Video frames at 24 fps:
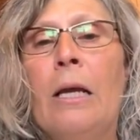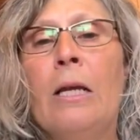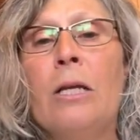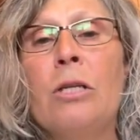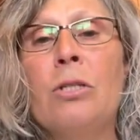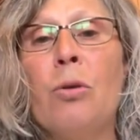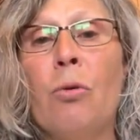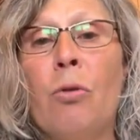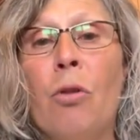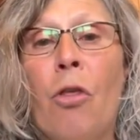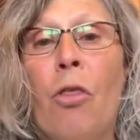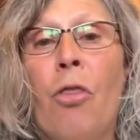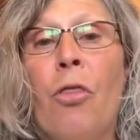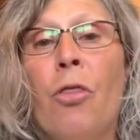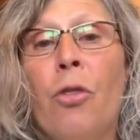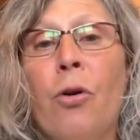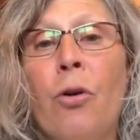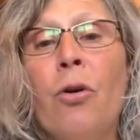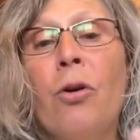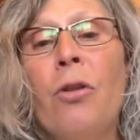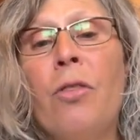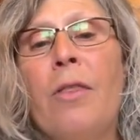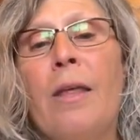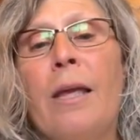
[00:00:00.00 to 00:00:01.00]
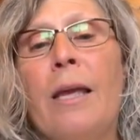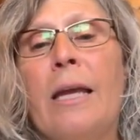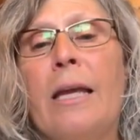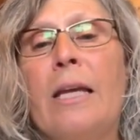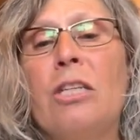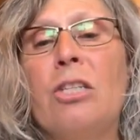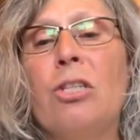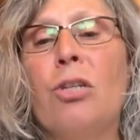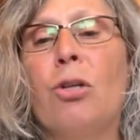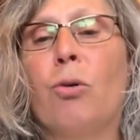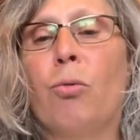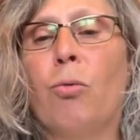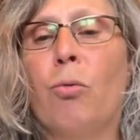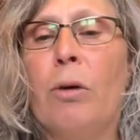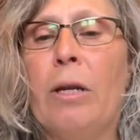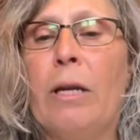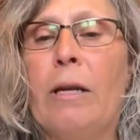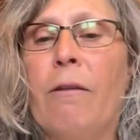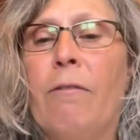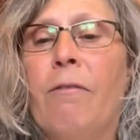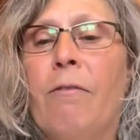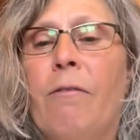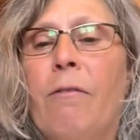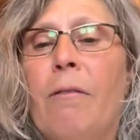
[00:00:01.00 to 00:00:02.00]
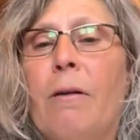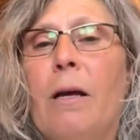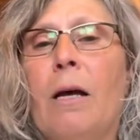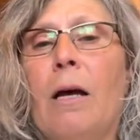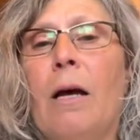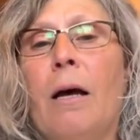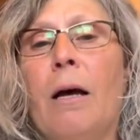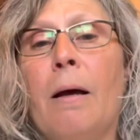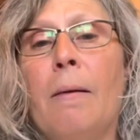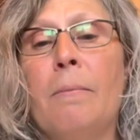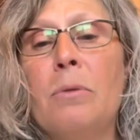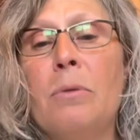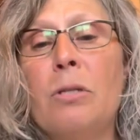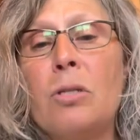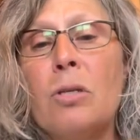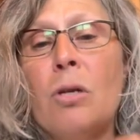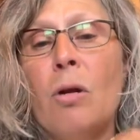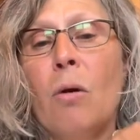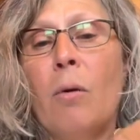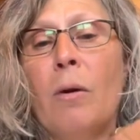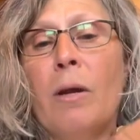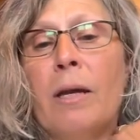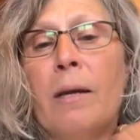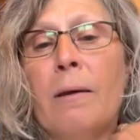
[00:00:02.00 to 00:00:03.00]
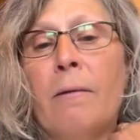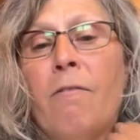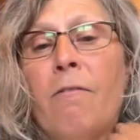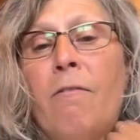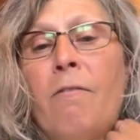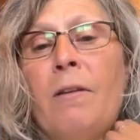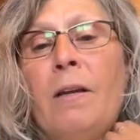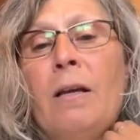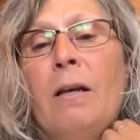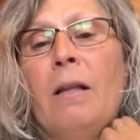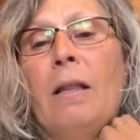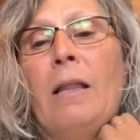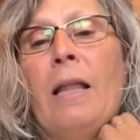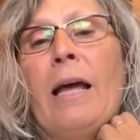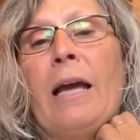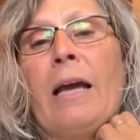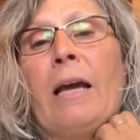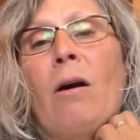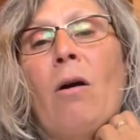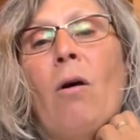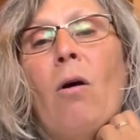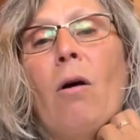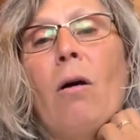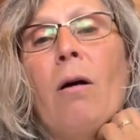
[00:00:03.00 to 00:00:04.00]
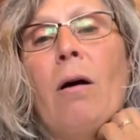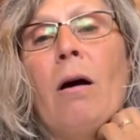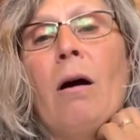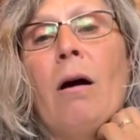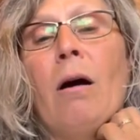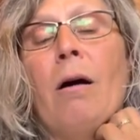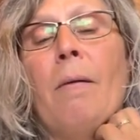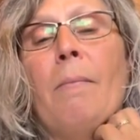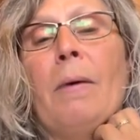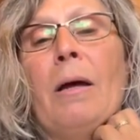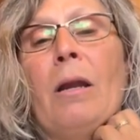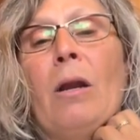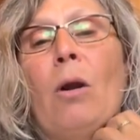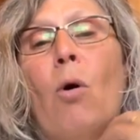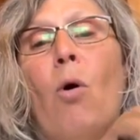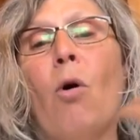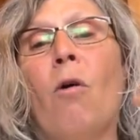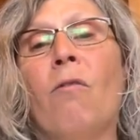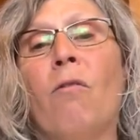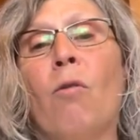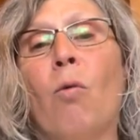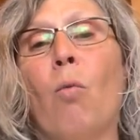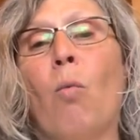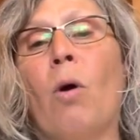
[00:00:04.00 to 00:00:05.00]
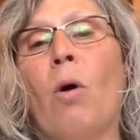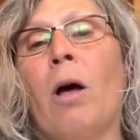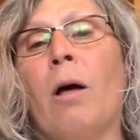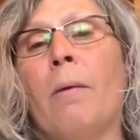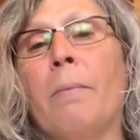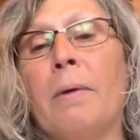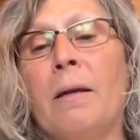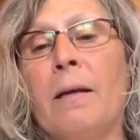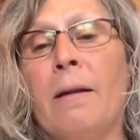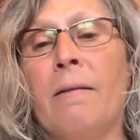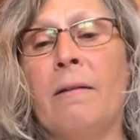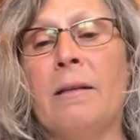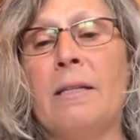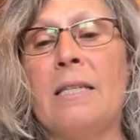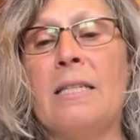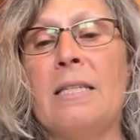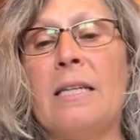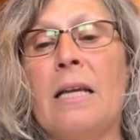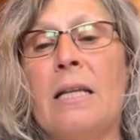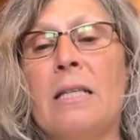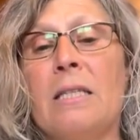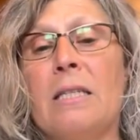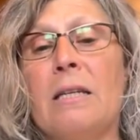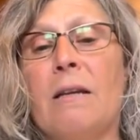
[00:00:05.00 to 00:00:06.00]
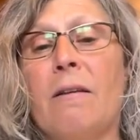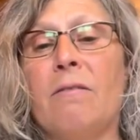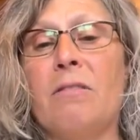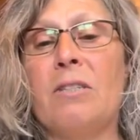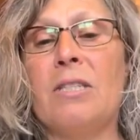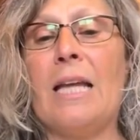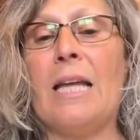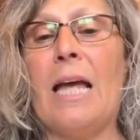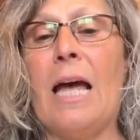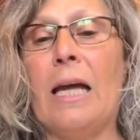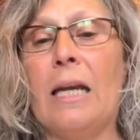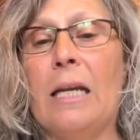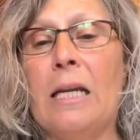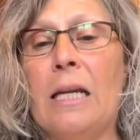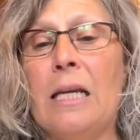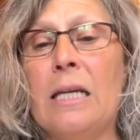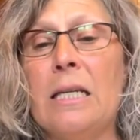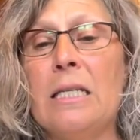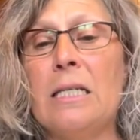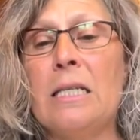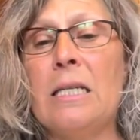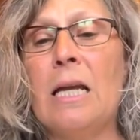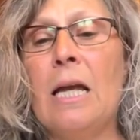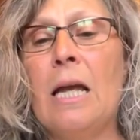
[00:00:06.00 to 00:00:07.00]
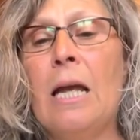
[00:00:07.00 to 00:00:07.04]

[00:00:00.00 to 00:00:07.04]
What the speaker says: So the third thing is grief. So it can feel like an overwhelming sense of sadness.